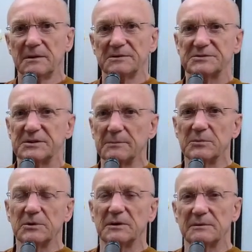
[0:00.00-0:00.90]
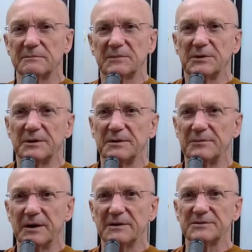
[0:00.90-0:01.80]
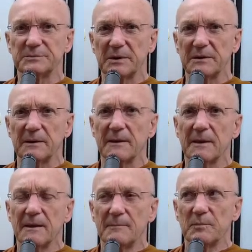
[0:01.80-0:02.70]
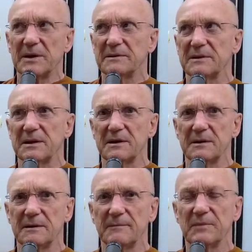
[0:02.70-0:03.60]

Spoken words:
some good advice, but the